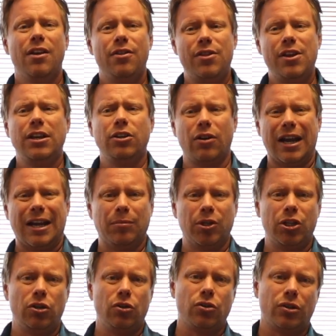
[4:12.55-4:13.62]
then you're able
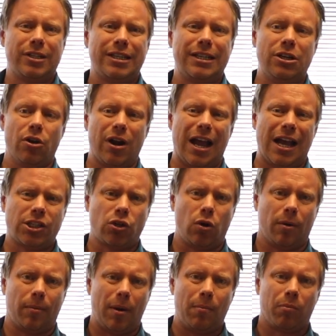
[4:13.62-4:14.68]
to use your
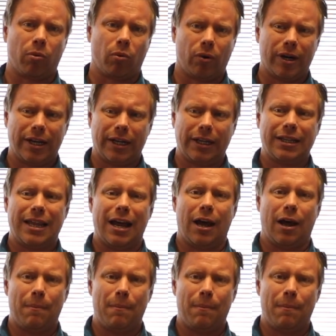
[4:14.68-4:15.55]
S-Corp and bring the